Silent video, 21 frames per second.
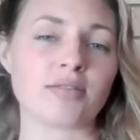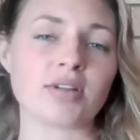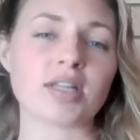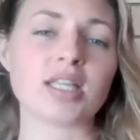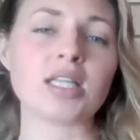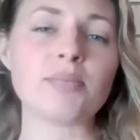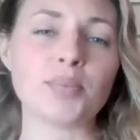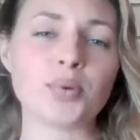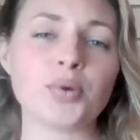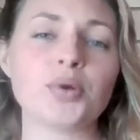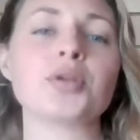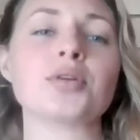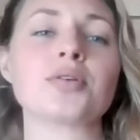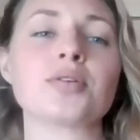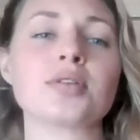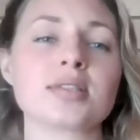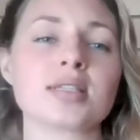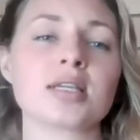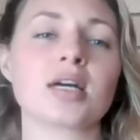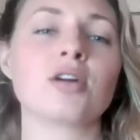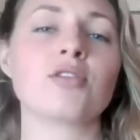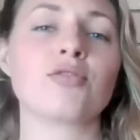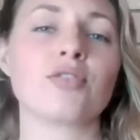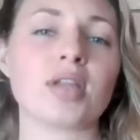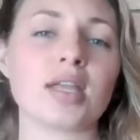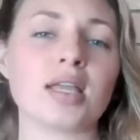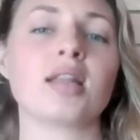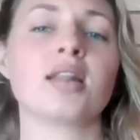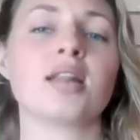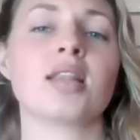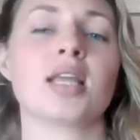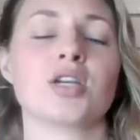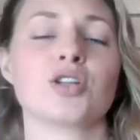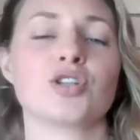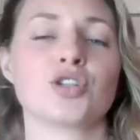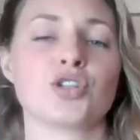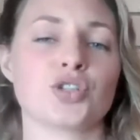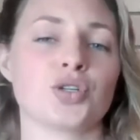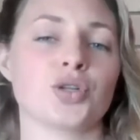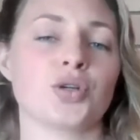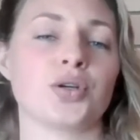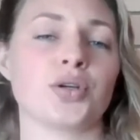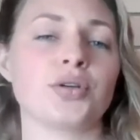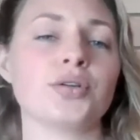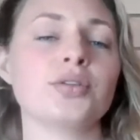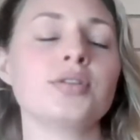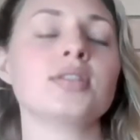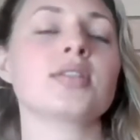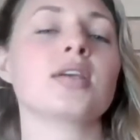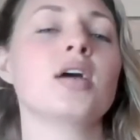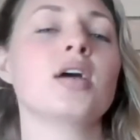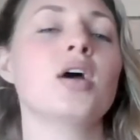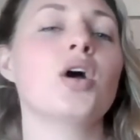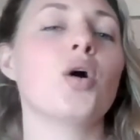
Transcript: Really put yourself in their shoes